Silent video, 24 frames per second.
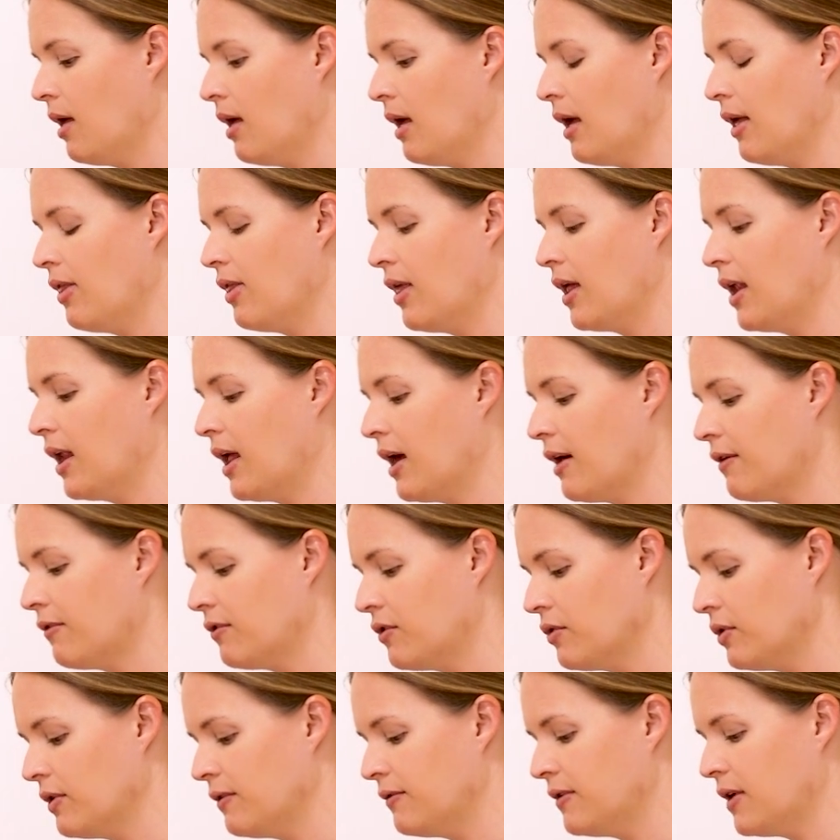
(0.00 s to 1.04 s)
And then
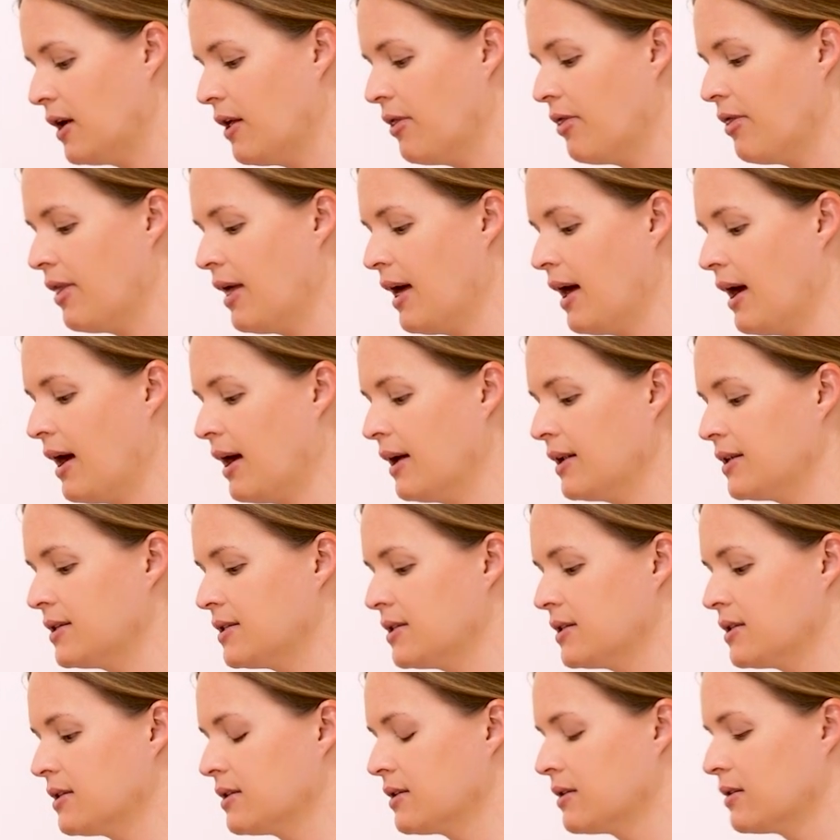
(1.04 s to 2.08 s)
after we've done
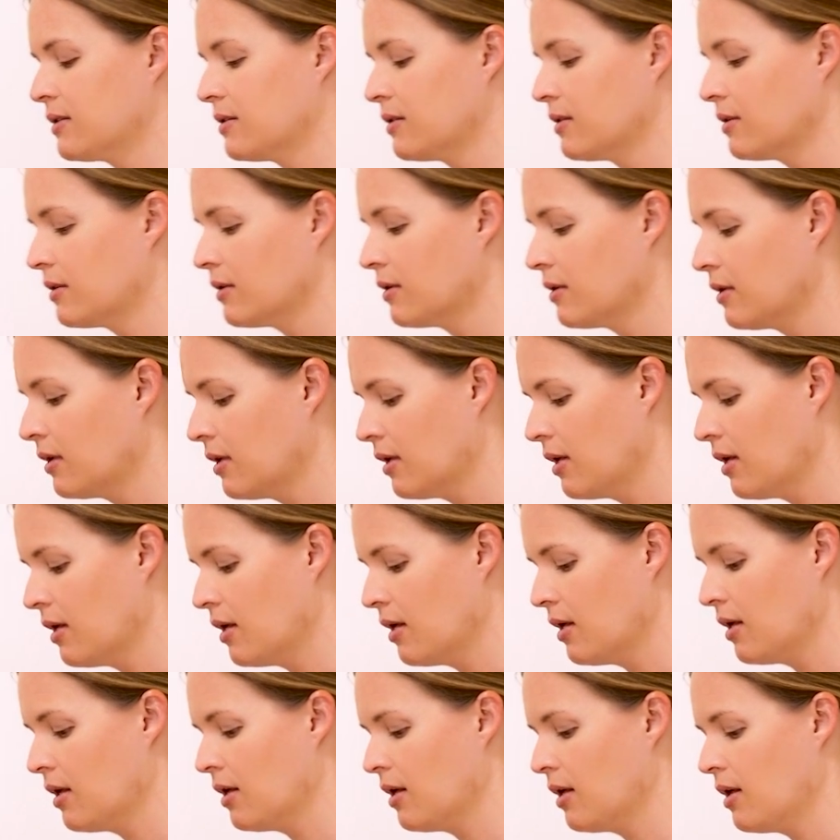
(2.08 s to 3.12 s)
that, we
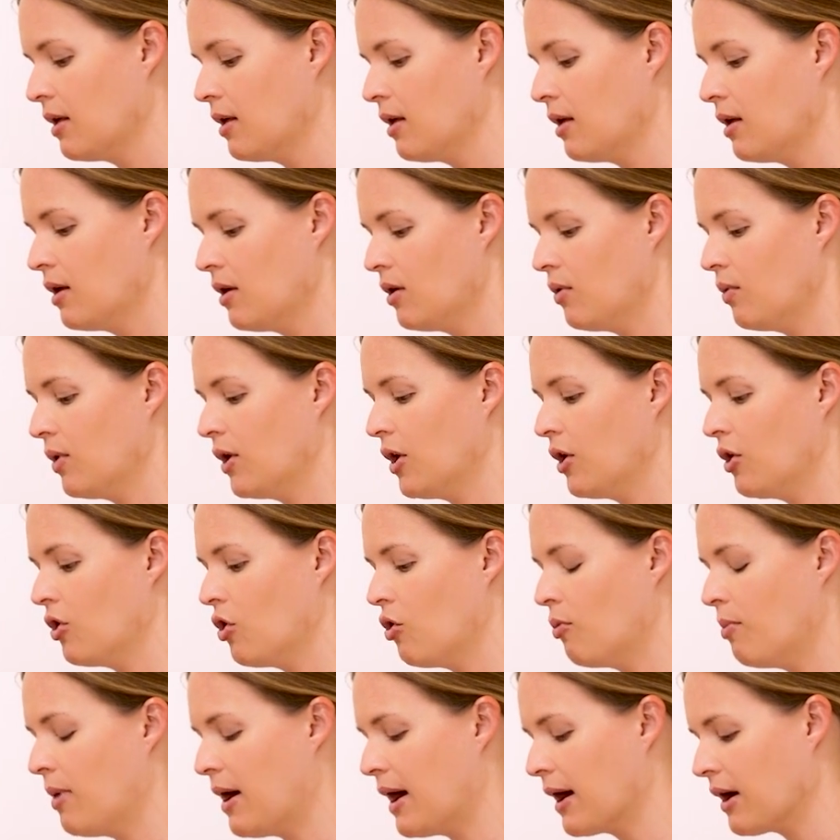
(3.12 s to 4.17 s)
can
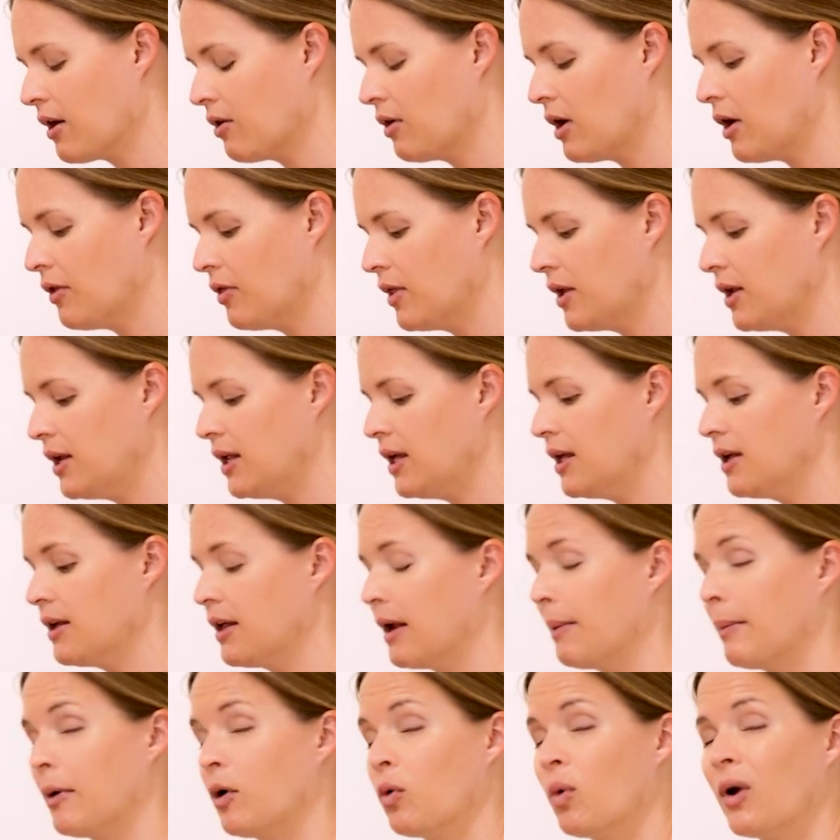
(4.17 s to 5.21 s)
go back around the knee.
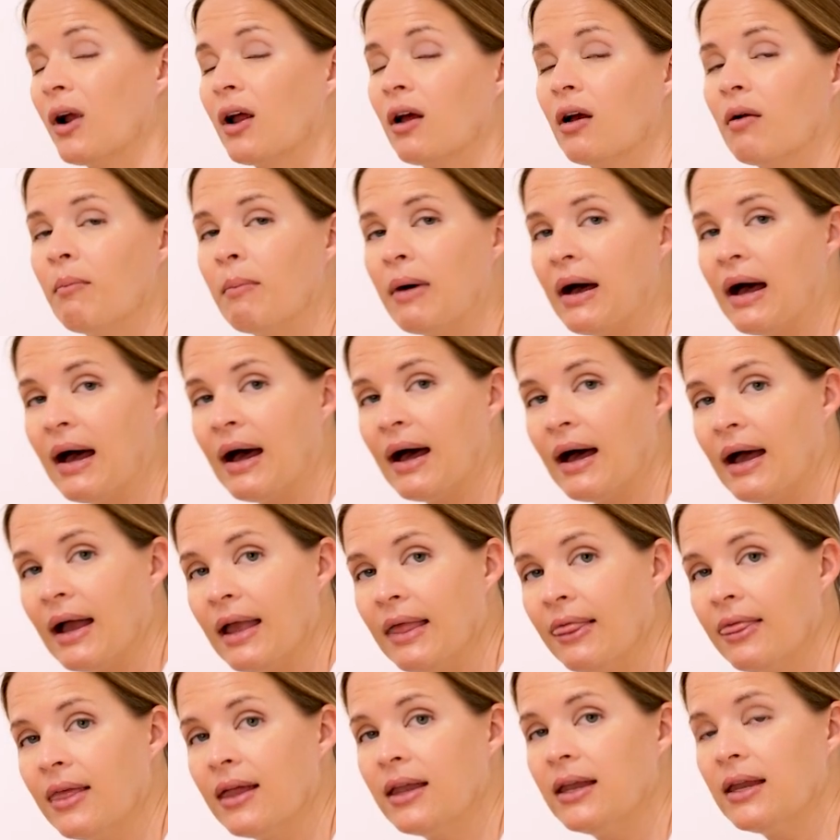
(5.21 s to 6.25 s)
Again, I'm gonna work
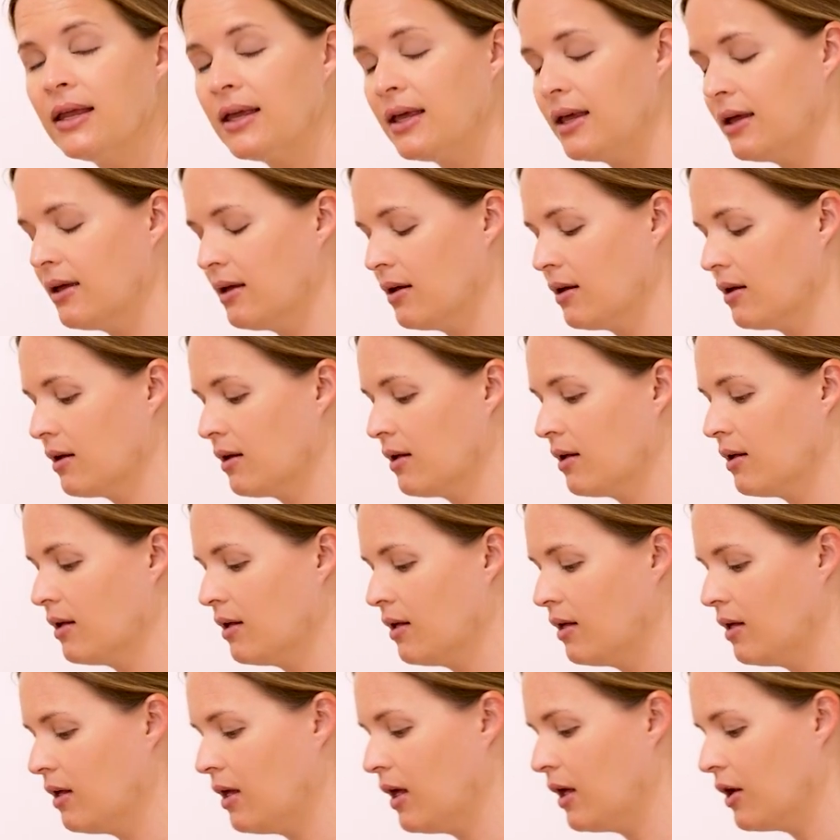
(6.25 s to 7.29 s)
behind the knee,
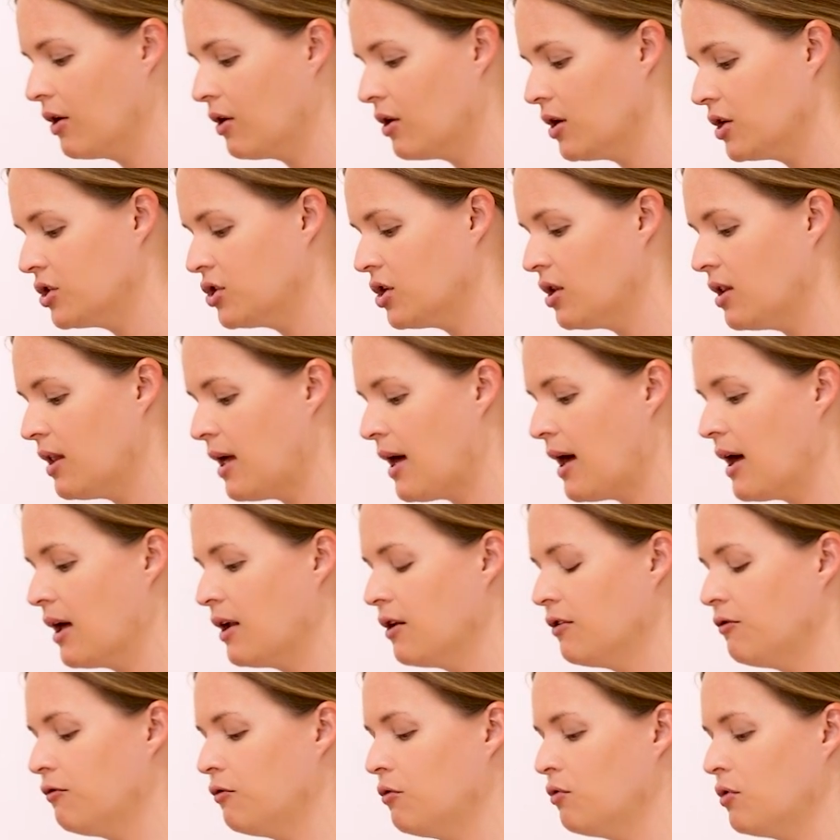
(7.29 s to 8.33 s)
encourage a lot
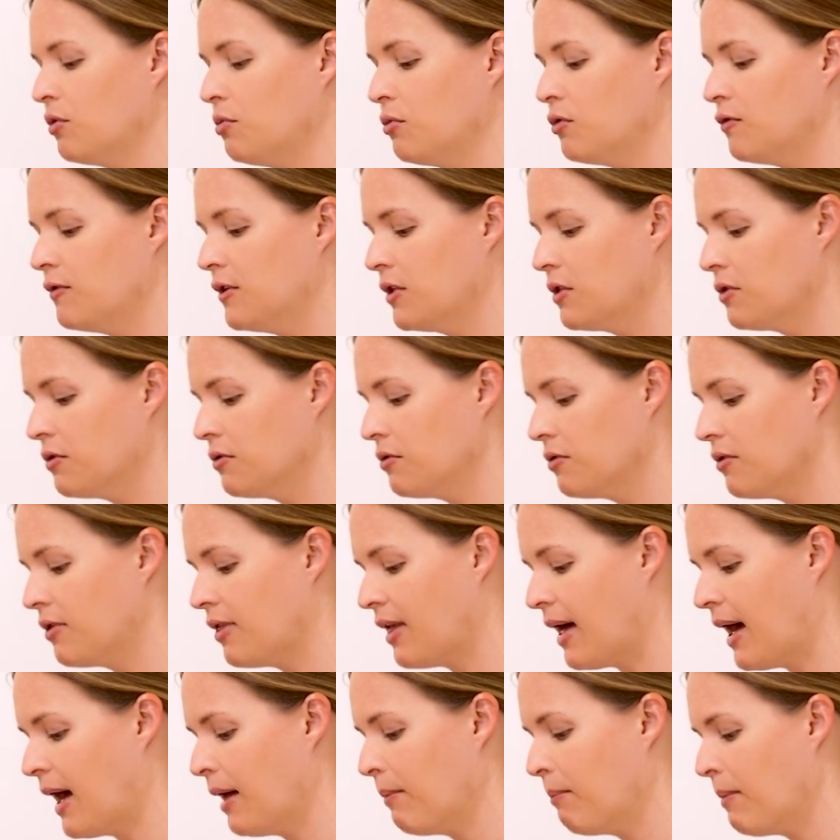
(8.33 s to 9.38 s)
of fluid moving through
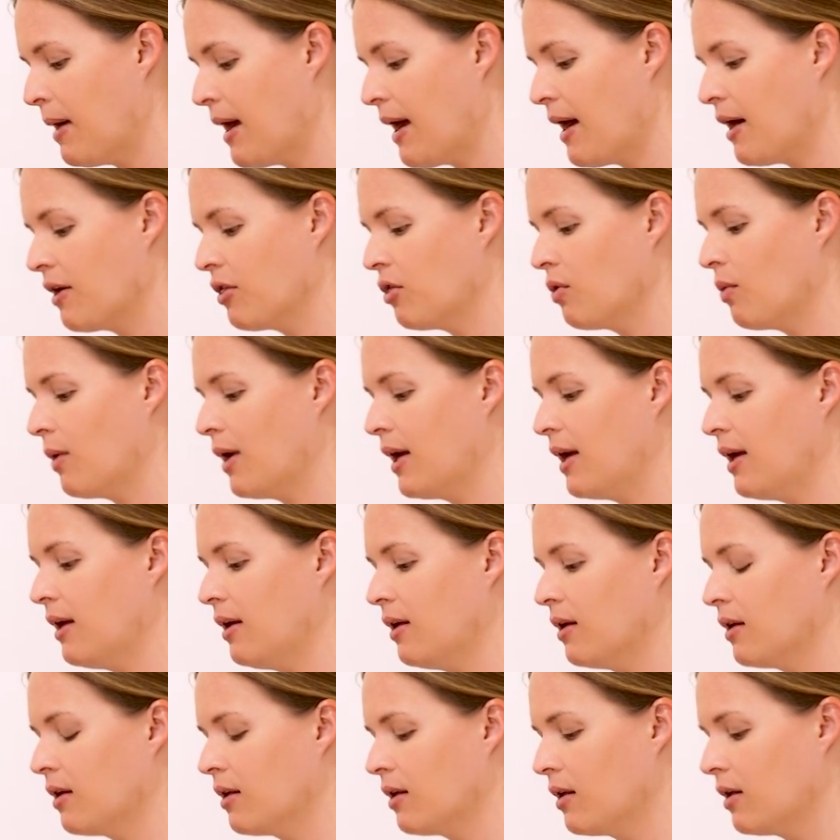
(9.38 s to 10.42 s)
that pathway,